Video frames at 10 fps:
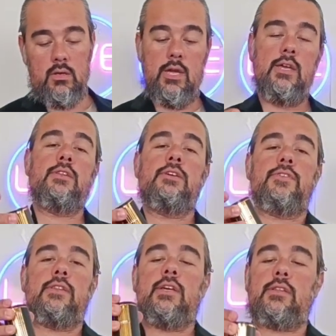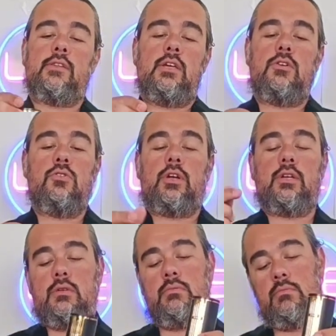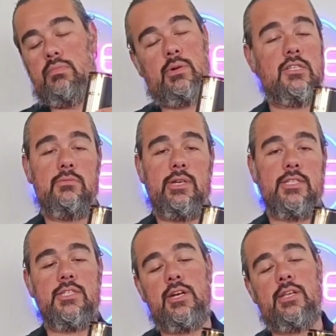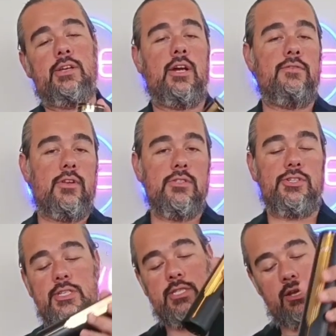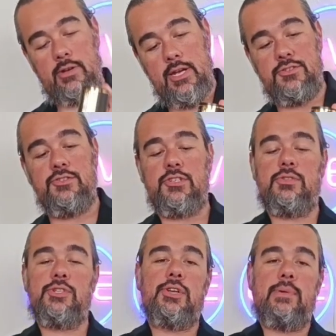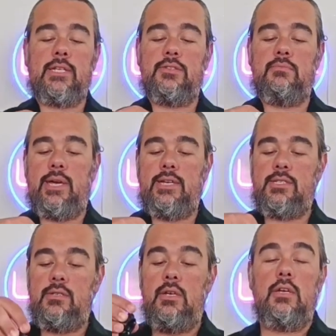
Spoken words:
In the event that the cork possibly gets stuck in there, if you don't turn it sideways, you just return it back to the base.